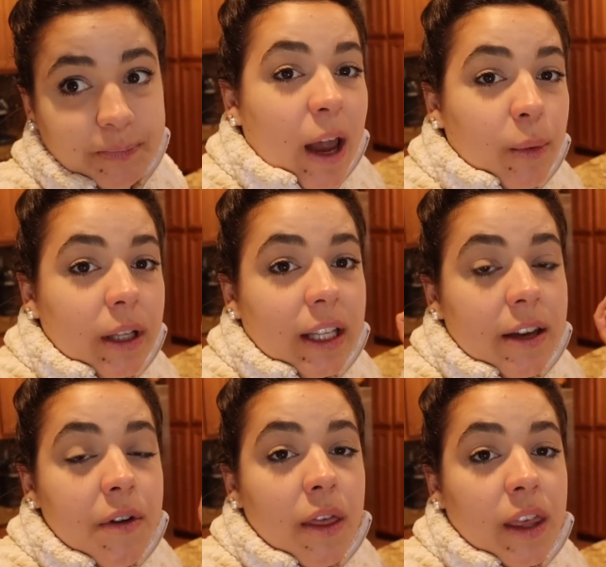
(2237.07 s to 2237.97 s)
I will
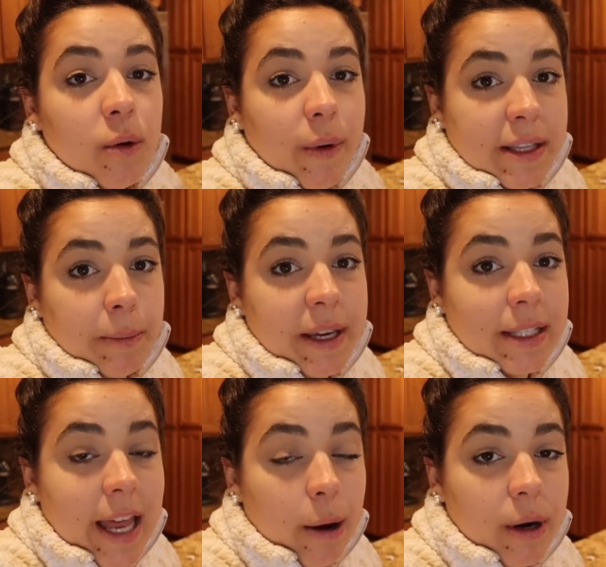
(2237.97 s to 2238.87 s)
leave the recipes
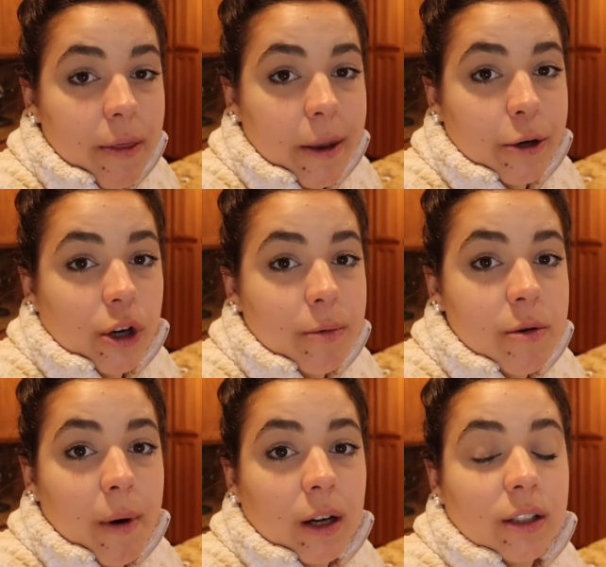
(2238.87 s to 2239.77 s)
down in the
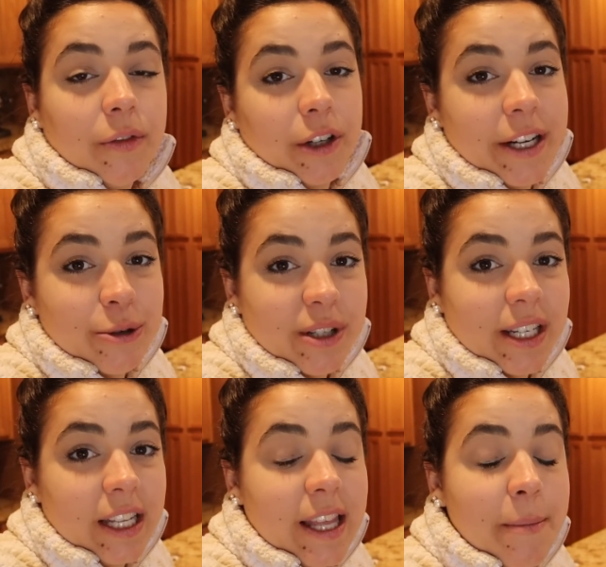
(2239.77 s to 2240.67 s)
description box if you're
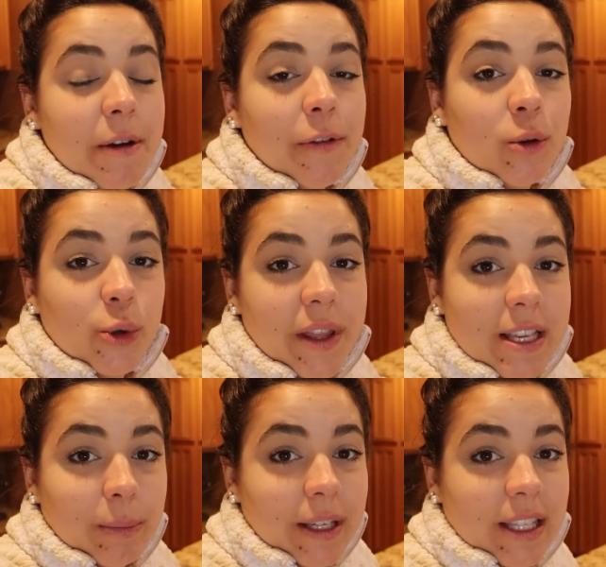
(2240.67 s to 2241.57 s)
interested in them. If you enjoyed
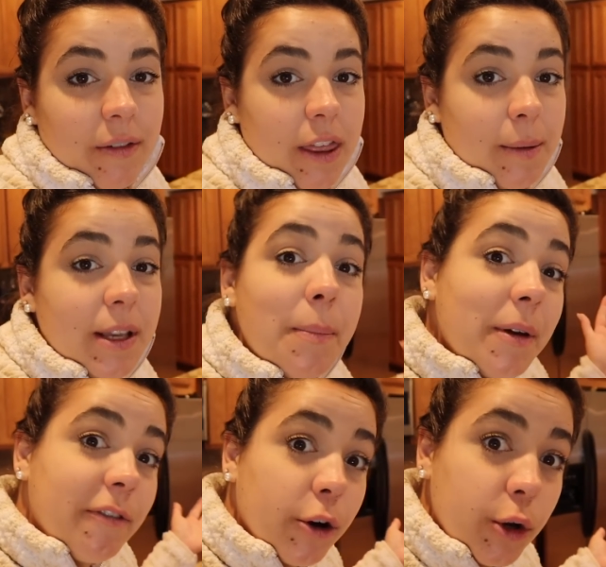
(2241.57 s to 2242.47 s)
this, please give it a thumbs up.
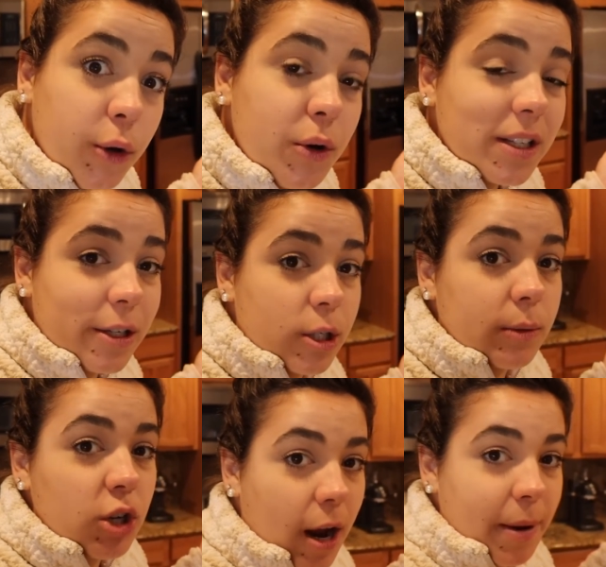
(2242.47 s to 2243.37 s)
If you're new, consider
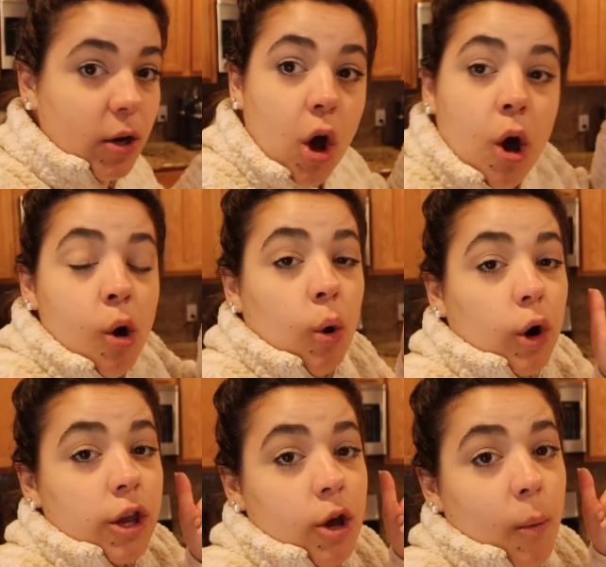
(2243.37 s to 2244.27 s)
subscribing, or
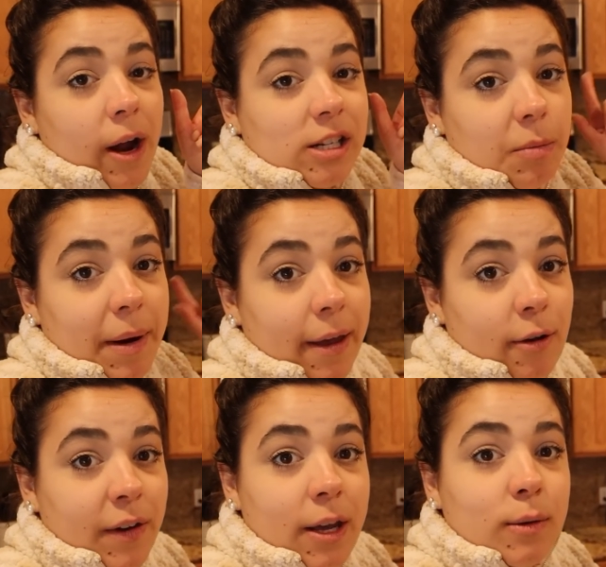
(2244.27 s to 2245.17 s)
you can go watch some of my other
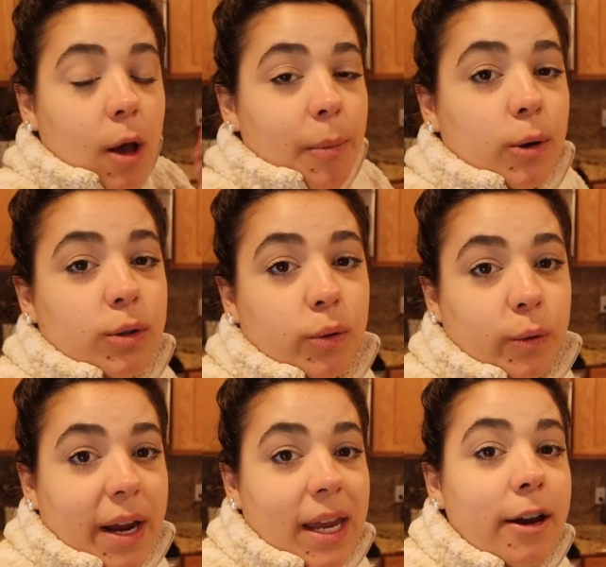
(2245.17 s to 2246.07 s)
videos. I'll post those
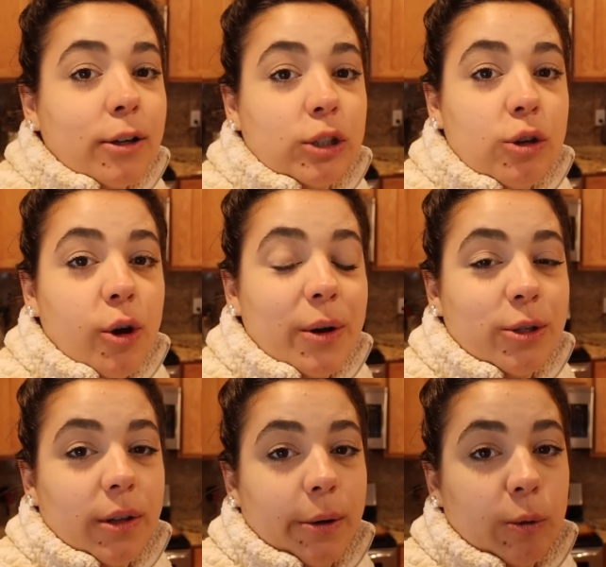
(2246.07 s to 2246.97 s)
right here so you can go
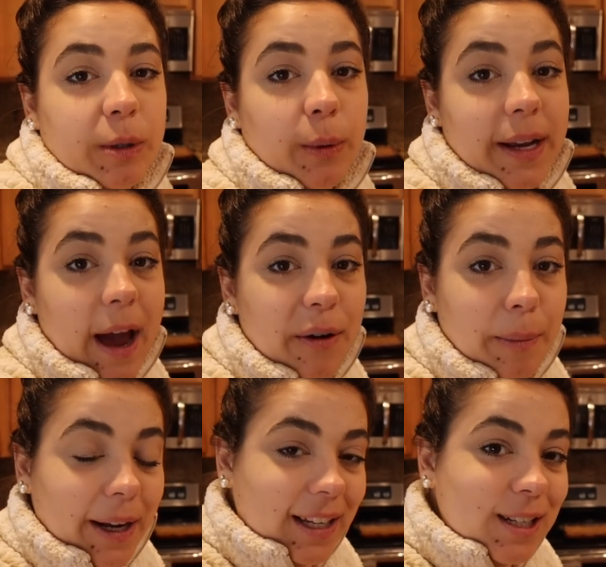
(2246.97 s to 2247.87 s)
enjoy those between now and
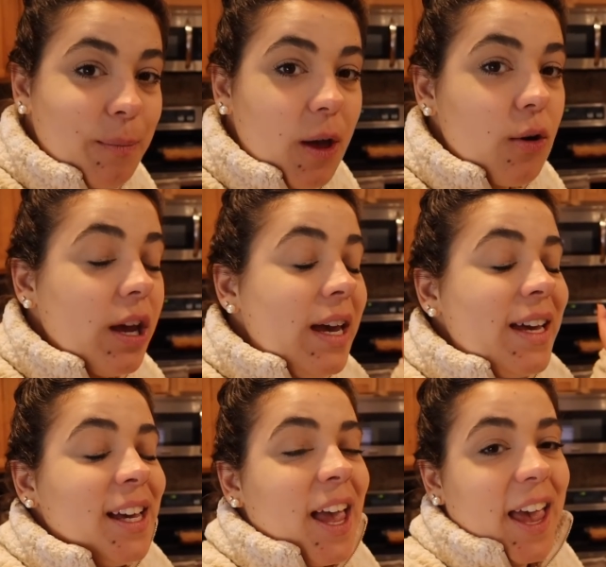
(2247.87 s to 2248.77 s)
my next upload.
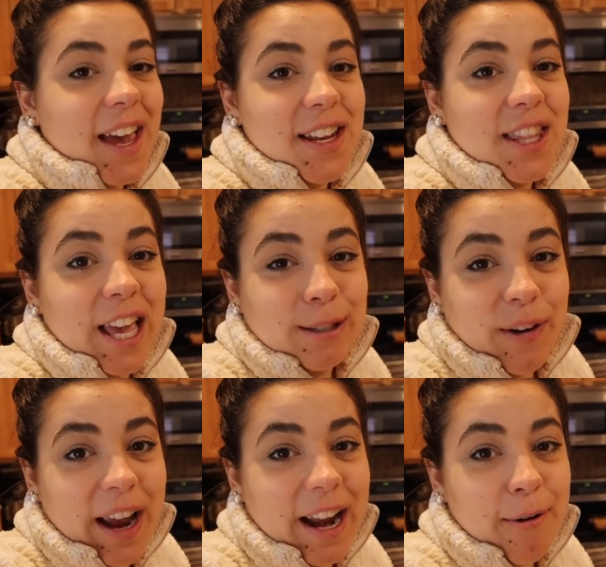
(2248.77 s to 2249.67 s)
And thanks for
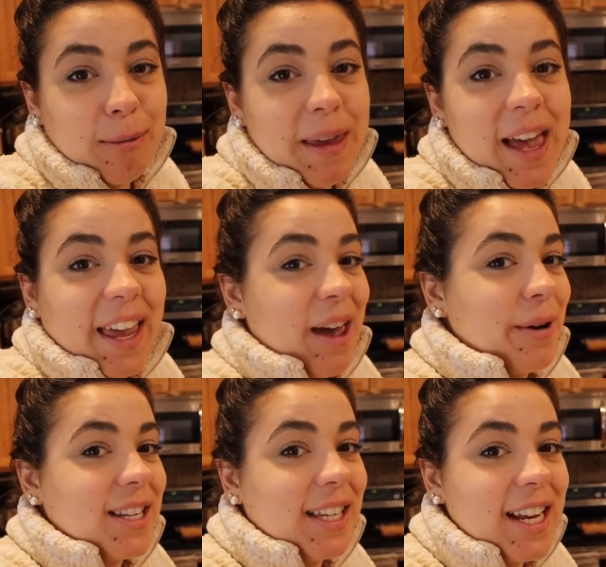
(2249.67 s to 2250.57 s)
hanging out with me. I can't
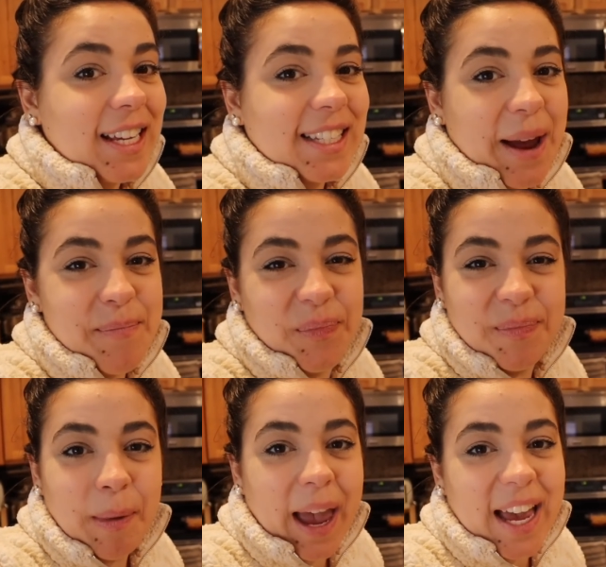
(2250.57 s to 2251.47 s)
wait to see you next time.
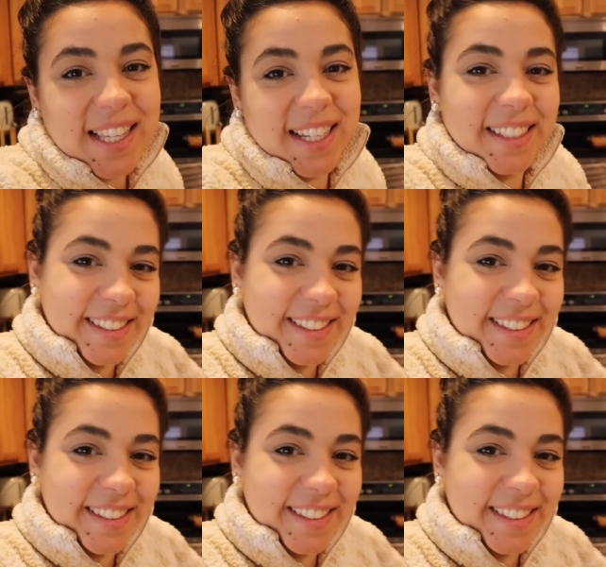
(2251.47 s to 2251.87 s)
Bye, guys.